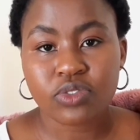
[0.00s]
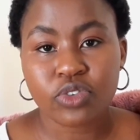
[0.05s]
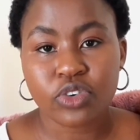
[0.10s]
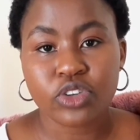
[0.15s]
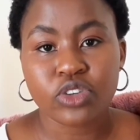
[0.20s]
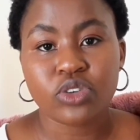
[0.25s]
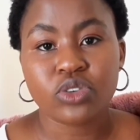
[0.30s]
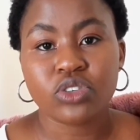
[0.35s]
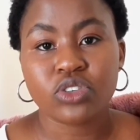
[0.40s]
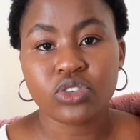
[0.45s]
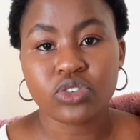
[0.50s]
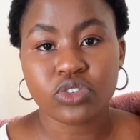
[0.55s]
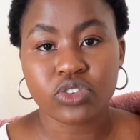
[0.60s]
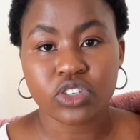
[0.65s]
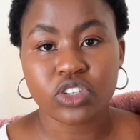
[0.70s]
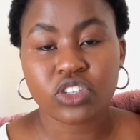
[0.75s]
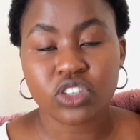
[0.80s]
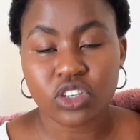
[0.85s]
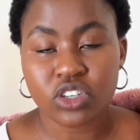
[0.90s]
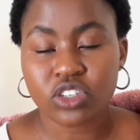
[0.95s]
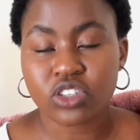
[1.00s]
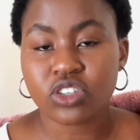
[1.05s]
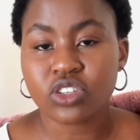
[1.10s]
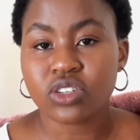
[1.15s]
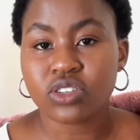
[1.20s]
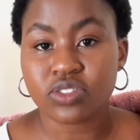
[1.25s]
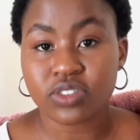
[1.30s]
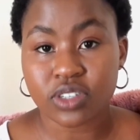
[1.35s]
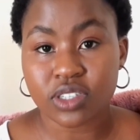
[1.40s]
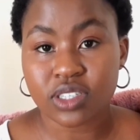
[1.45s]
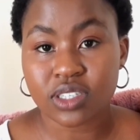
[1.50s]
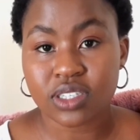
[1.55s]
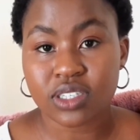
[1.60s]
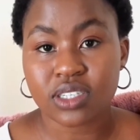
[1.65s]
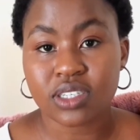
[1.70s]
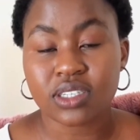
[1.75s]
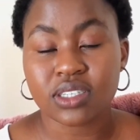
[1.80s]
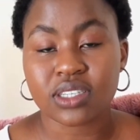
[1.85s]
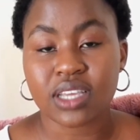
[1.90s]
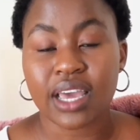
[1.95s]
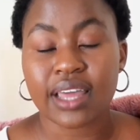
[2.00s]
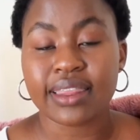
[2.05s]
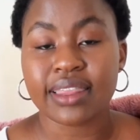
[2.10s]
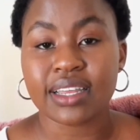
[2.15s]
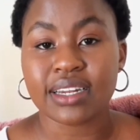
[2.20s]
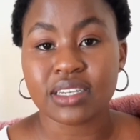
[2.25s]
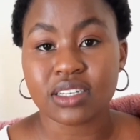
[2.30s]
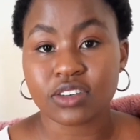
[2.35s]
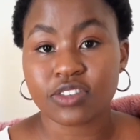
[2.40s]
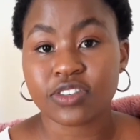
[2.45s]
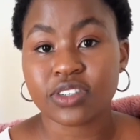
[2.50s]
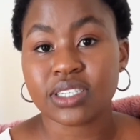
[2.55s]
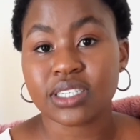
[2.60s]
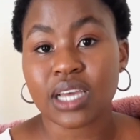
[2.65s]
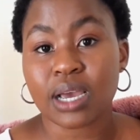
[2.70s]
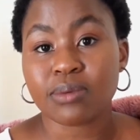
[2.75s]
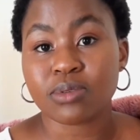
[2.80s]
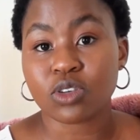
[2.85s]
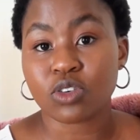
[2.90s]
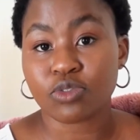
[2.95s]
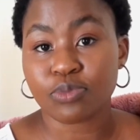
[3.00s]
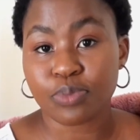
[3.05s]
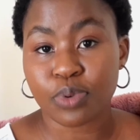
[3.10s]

for you to research universities and the different types of